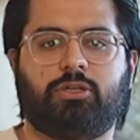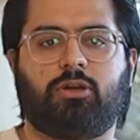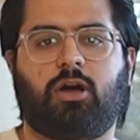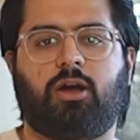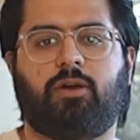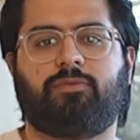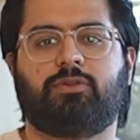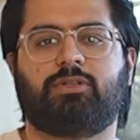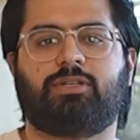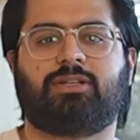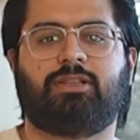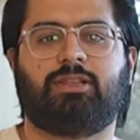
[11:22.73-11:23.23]

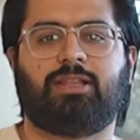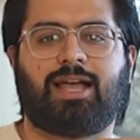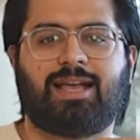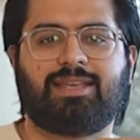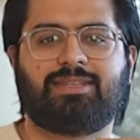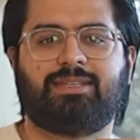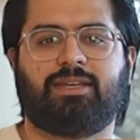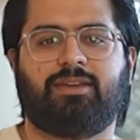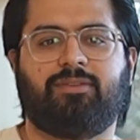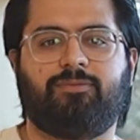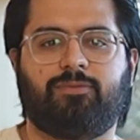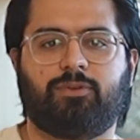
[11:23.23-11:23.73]
offers a
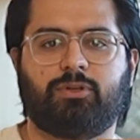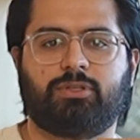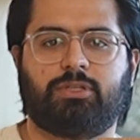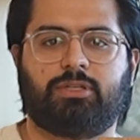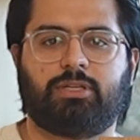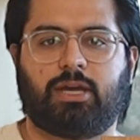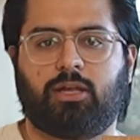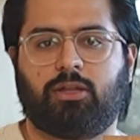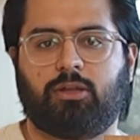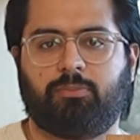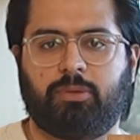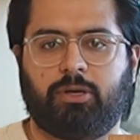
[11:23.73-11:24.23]
classic and
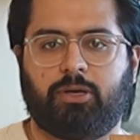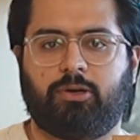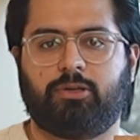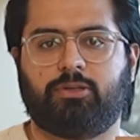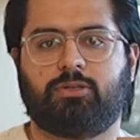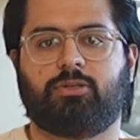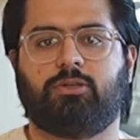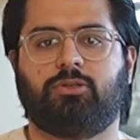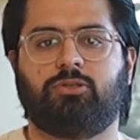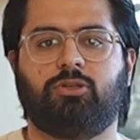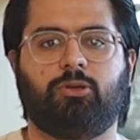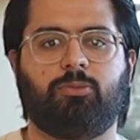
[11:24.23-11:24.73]
versatile
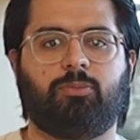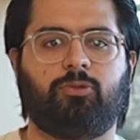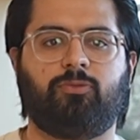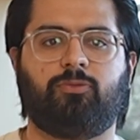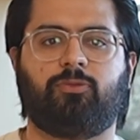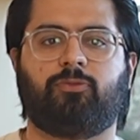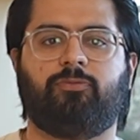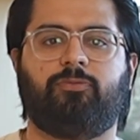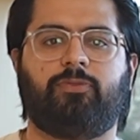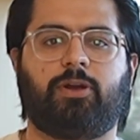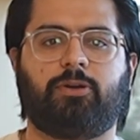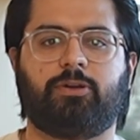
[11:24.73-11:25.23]
appearance, suitable
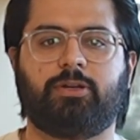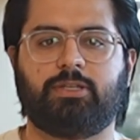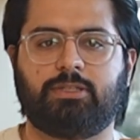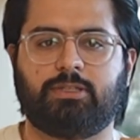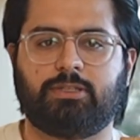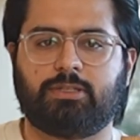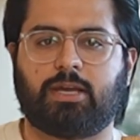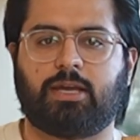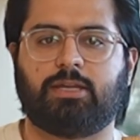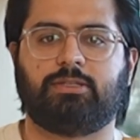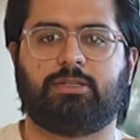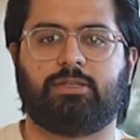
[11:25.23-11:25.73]
for various
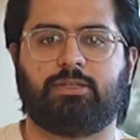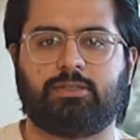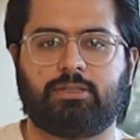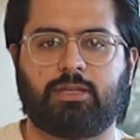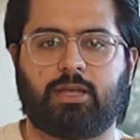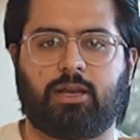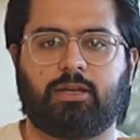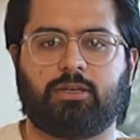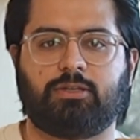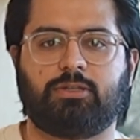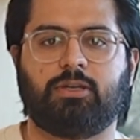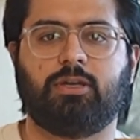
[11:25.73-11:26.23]
designs and aesthetics.